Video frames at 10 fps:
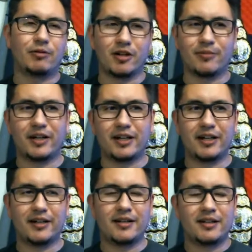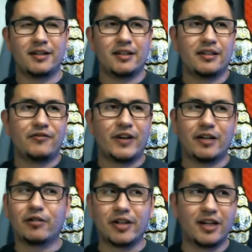buy
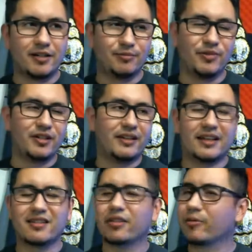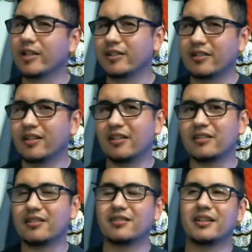Final Cut, but that's a
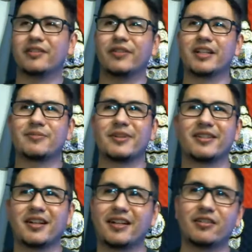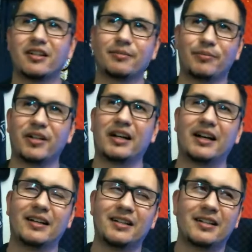$300 investment that I
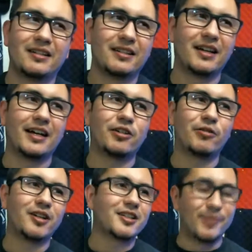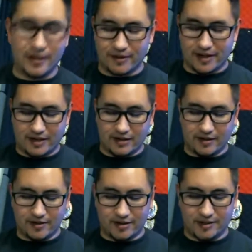don't want to spend right now. You
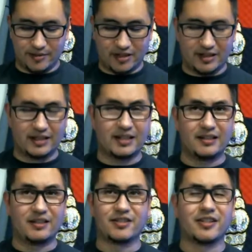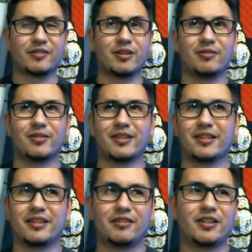know what I mean? And there's nothing wrong with it.
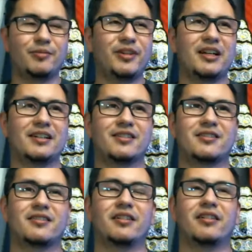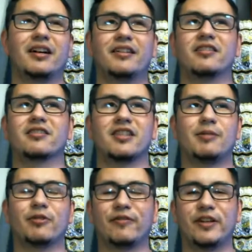You know what I mean? I just, and there's a lot
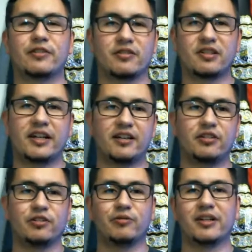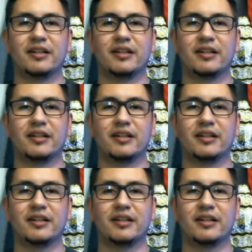more features that I can do